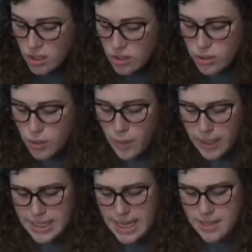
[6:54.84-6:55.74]
Luke wanted
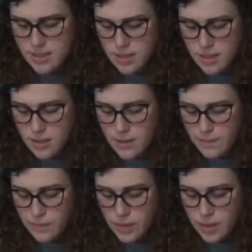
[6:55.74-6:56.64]
to ask,
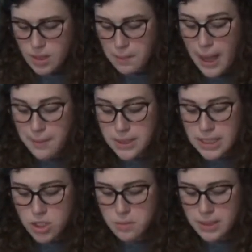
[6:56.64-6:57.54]
the
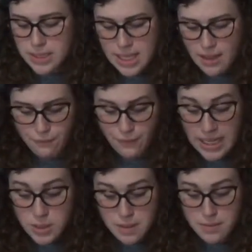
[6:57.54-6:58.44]
population police can't
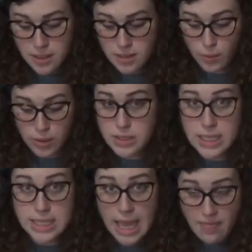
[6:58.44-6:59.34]
find me because of what you
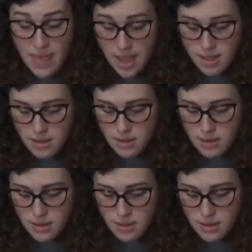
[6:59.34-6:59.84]
did, can they?